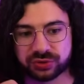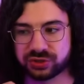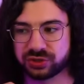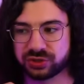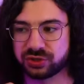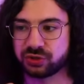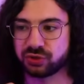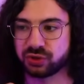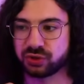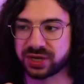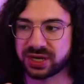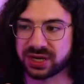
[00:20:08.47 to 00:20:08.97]
a
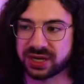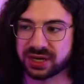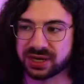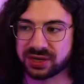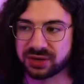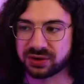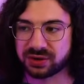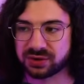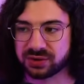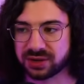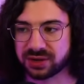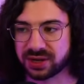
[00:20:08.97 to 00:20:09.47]

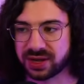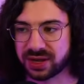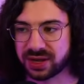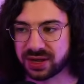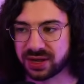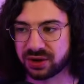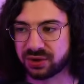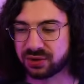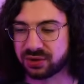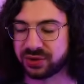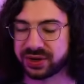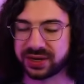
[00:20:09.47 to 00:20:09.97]
green
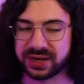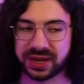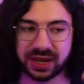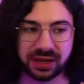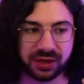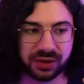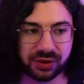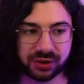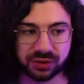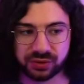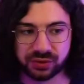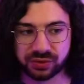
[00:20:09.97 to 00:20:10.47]
or a
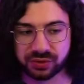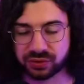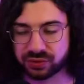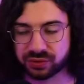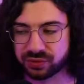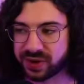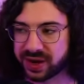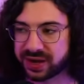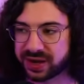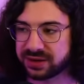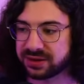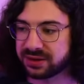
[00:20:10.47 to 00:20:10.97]
yellow or a
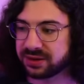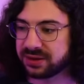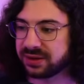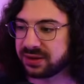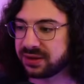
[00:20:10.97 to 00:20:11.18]
red.